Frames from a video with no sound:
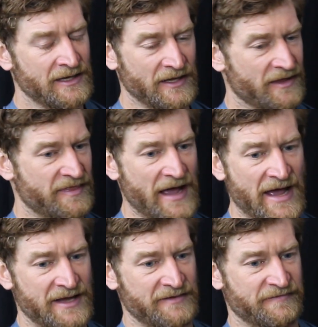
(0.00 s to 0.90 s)
like
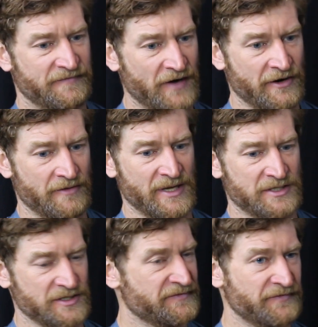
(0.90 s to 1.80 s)
that environment
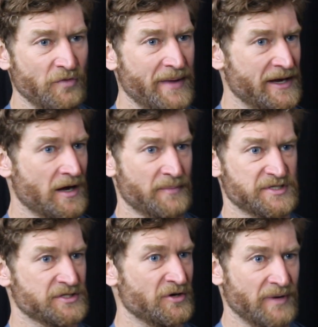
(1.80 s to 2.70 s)
just filled my cup
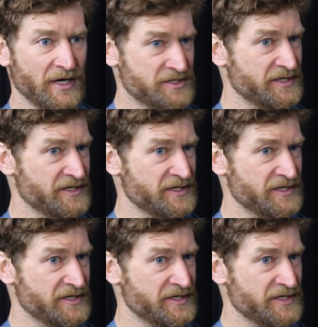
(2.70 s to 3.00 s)
so much.